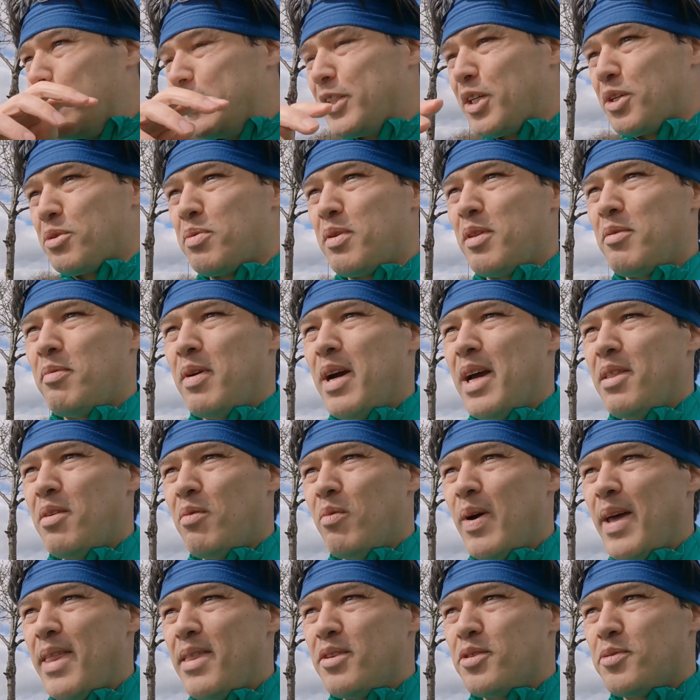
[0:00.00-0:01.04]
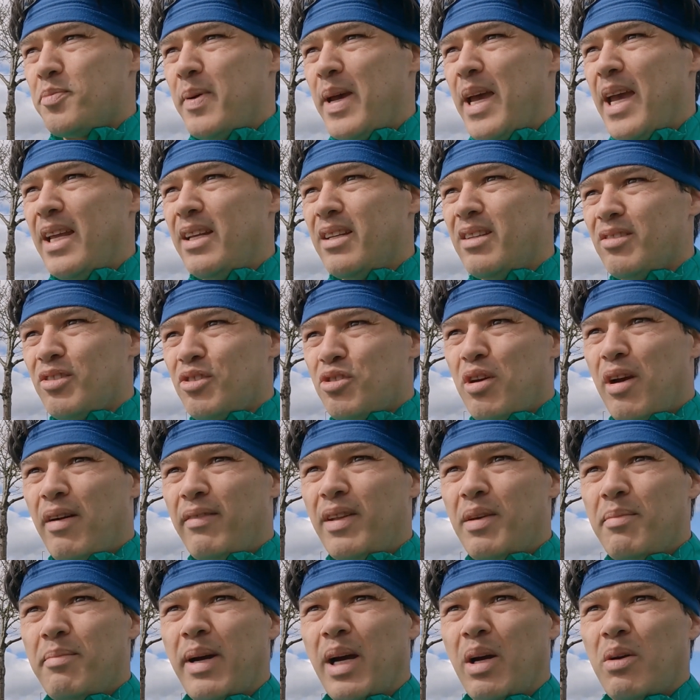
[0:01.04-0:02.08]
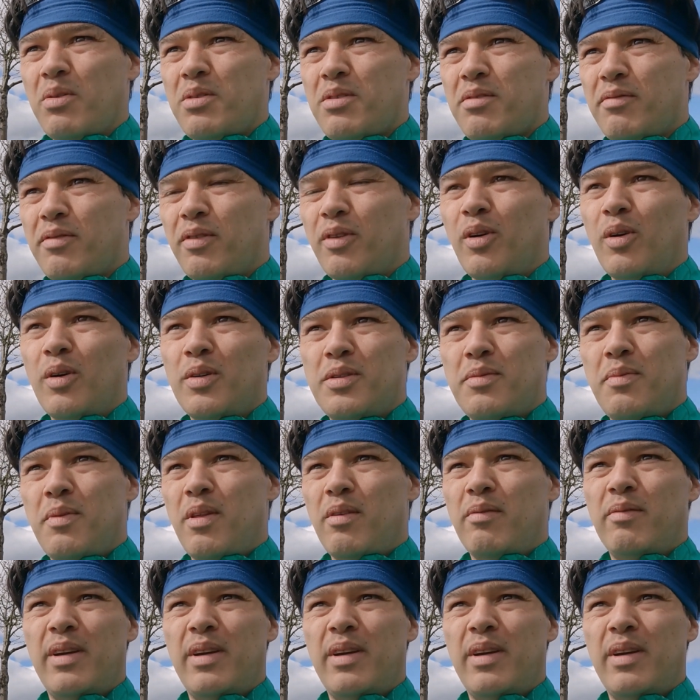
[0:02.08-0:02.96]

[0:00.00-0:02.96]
Just with where the weather's been, travelling backwards and forwards